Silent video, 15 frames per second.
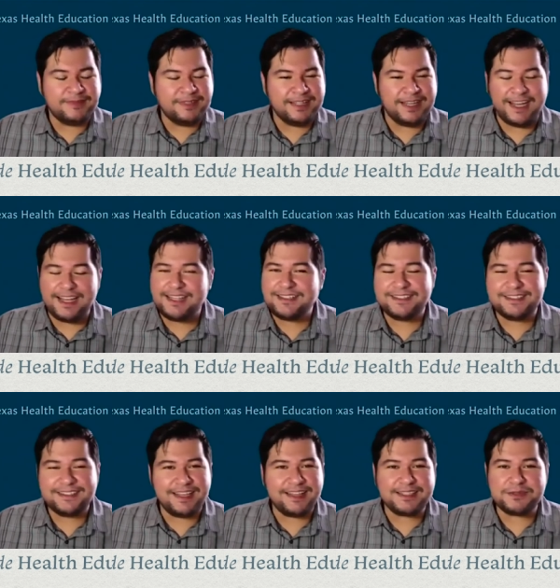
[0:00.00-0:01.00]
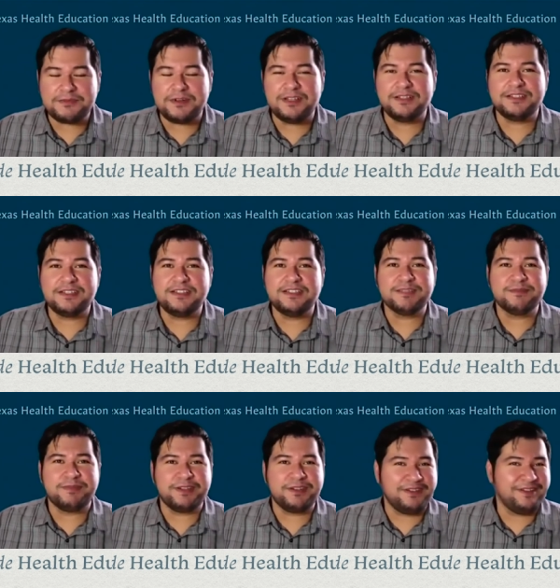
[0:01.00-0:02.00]
I hate to say this, we're all adults,
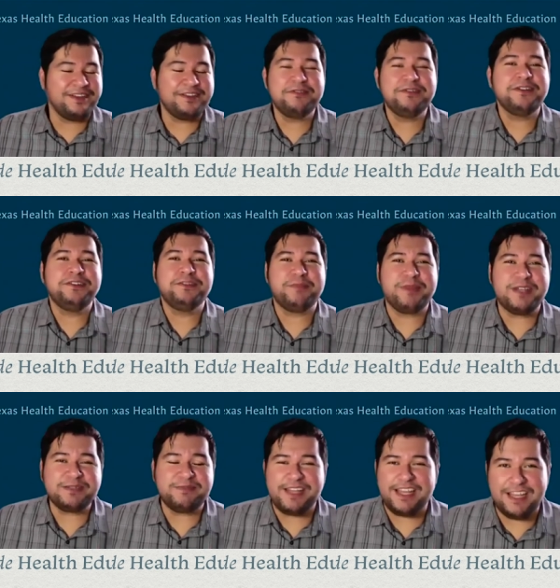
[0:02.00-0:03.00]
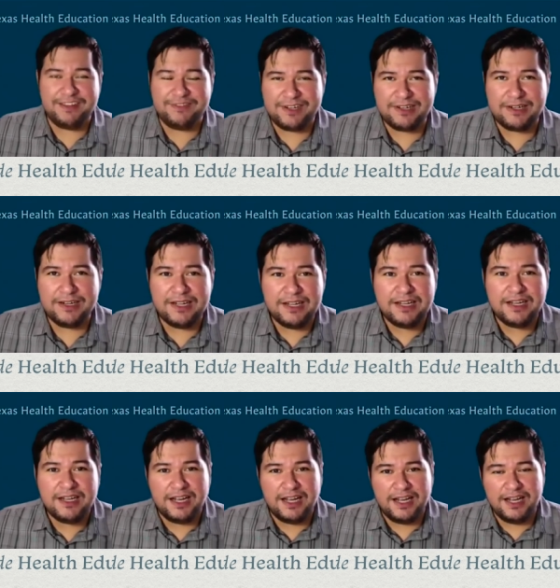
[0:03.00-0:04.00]
but you, that you're on your best behavior.
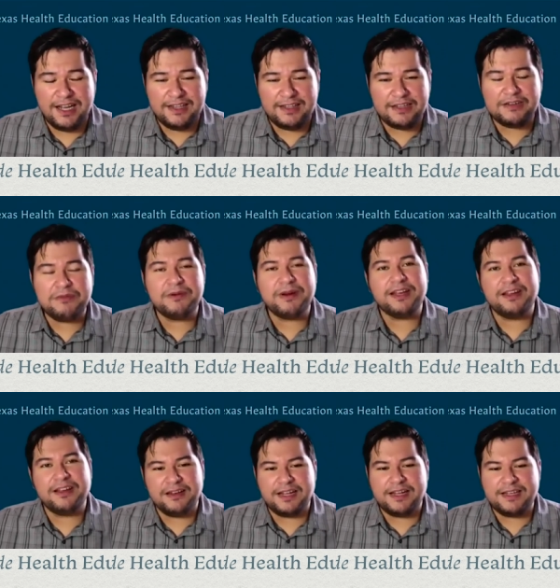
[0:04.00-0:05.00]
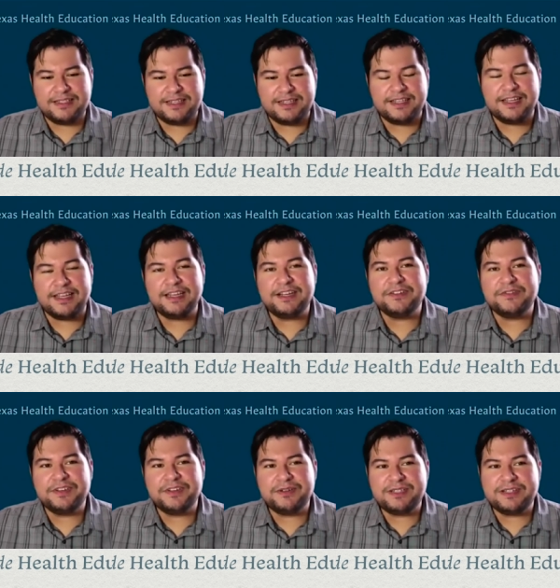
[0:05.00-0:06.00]
Uh, and then you recognize that the
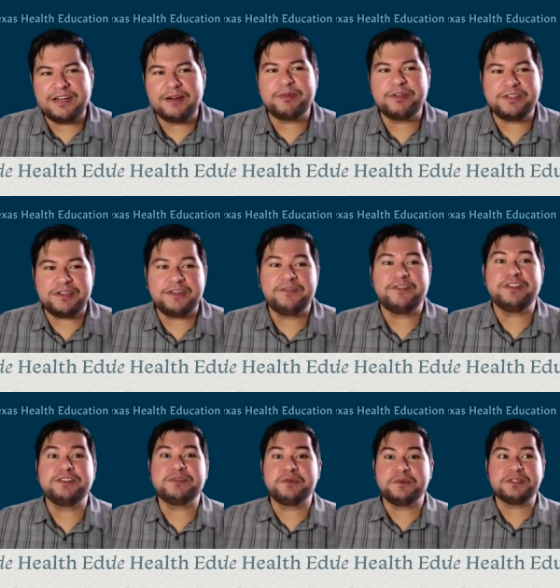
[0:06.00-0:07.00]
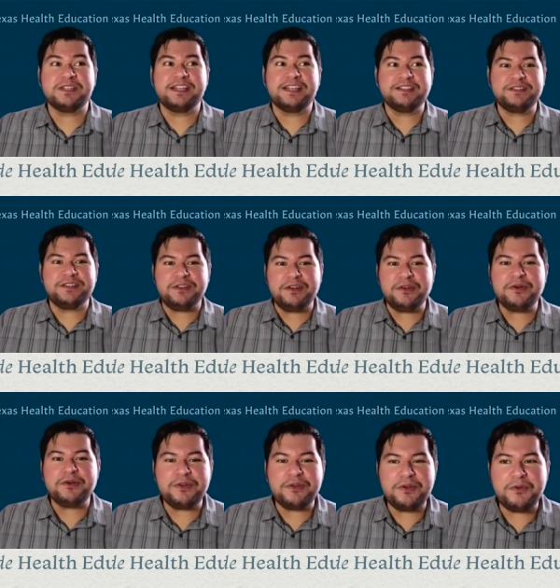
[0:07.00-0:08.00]
interview is an opportunity for the schools to get to know
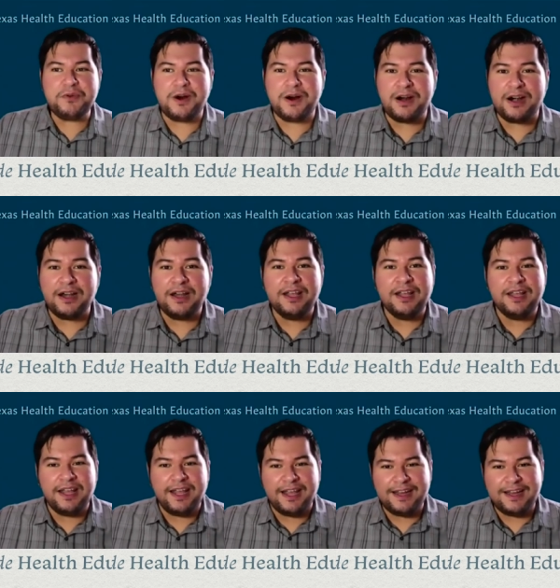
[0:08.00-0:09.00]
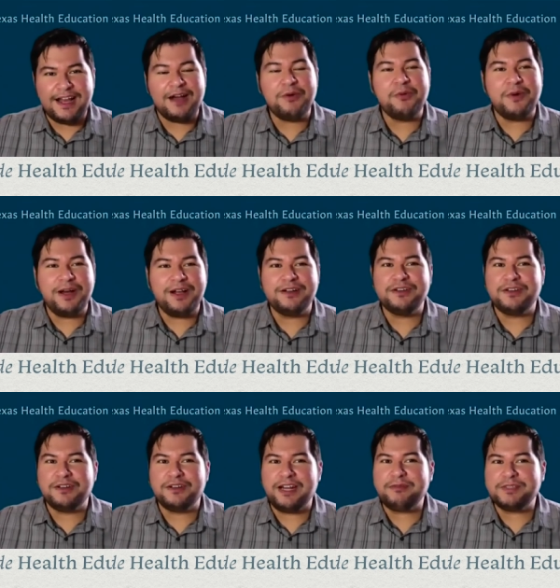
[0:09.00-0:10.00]
who you are and how well
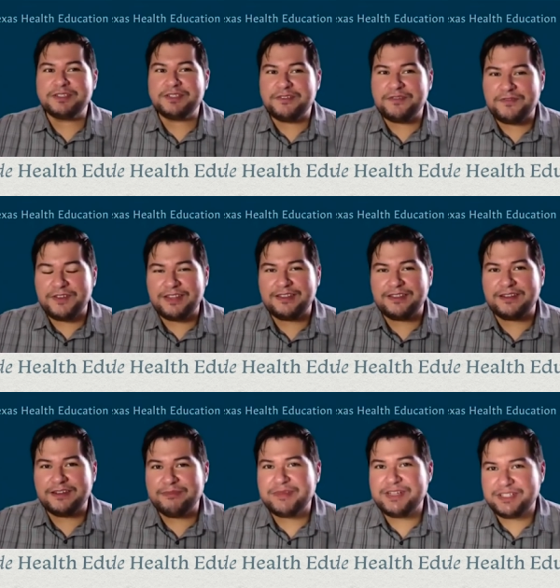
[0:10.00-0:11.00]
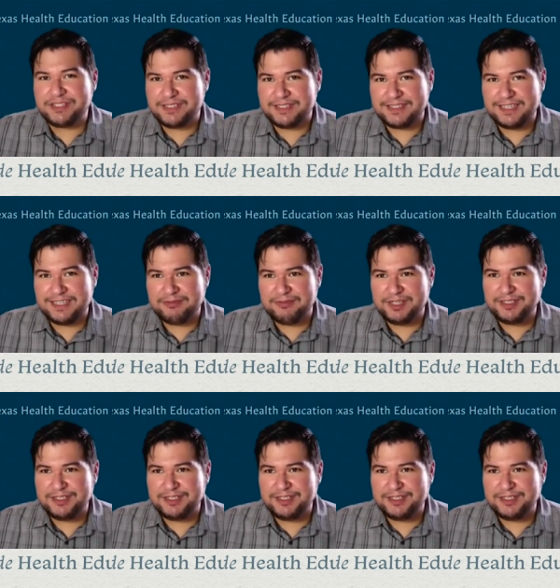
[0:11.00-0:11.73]
you're able to fit their mission statement.